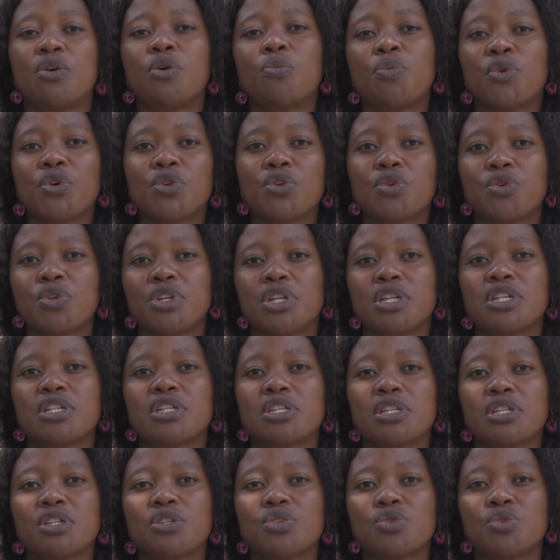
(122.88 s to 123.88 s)

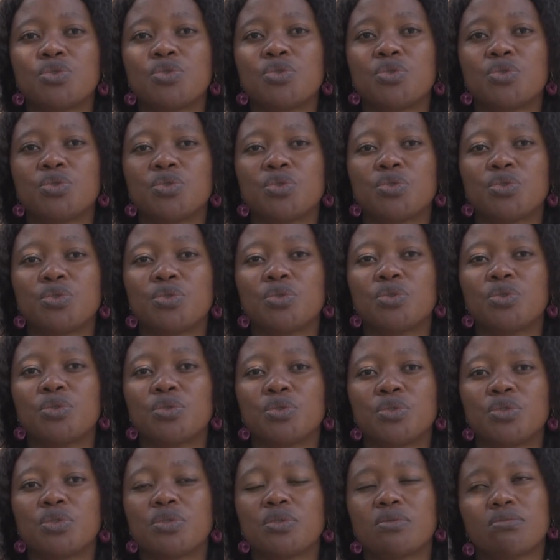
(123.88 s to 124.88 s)
opportunity
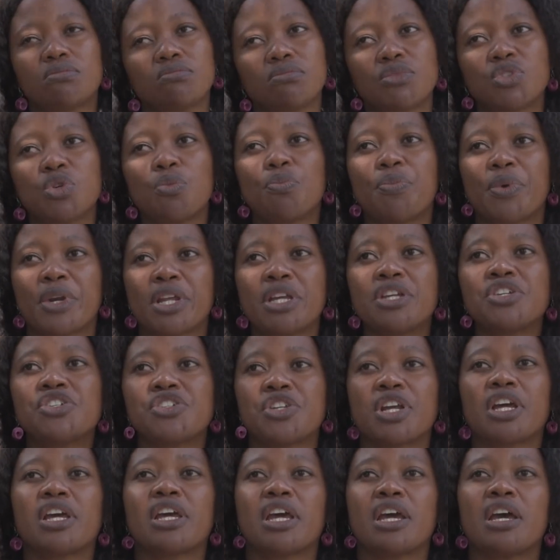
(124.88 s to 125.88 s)
to
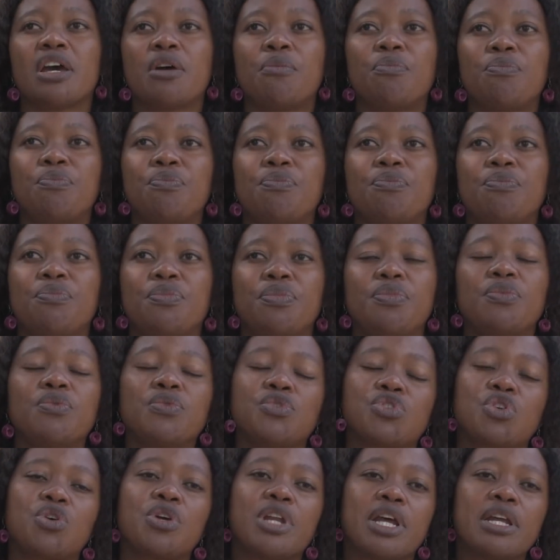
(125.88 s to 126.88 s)
bridge the gap
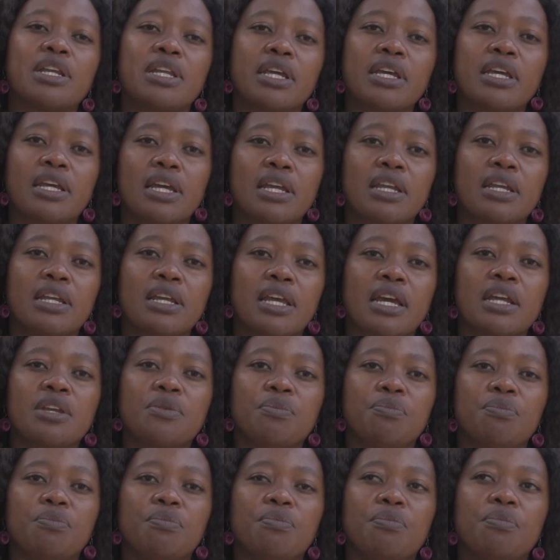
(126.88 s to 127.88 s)
so that they can get
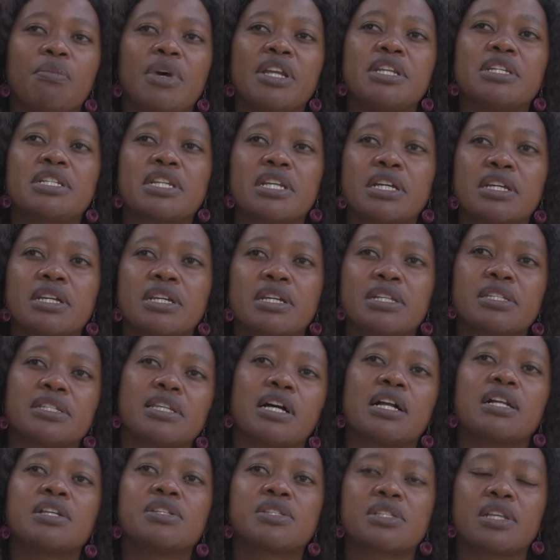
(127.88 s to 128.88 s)
matric
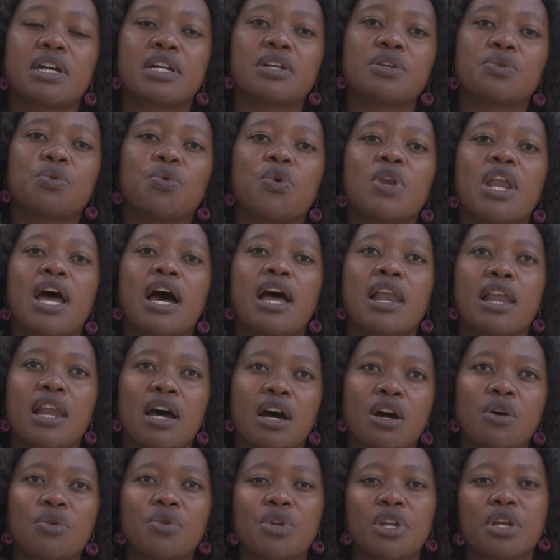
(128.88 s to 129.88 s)
results that will
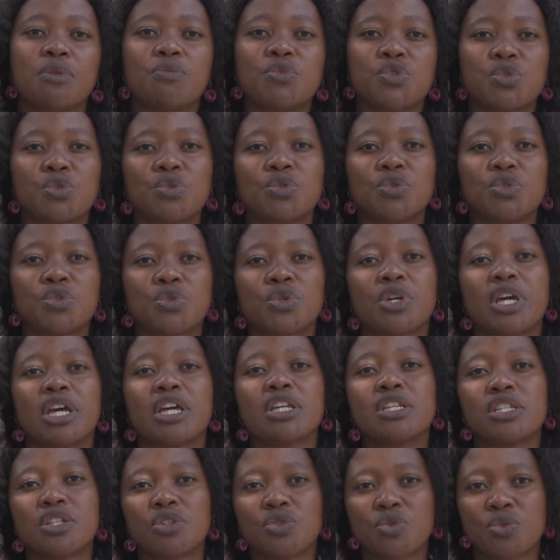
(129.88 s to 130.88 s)
allow them to
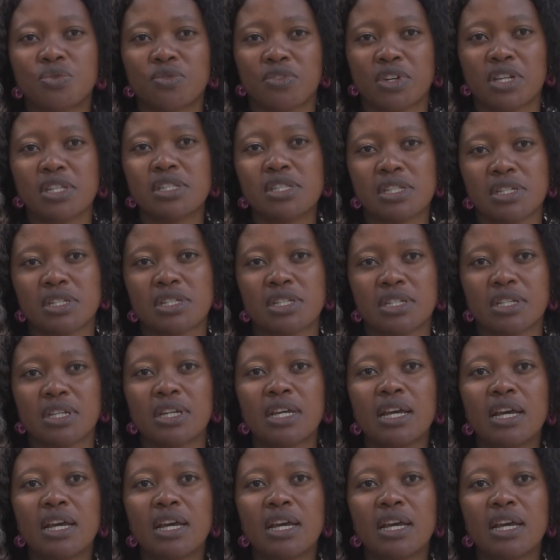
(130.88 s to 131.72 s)
get into varsity.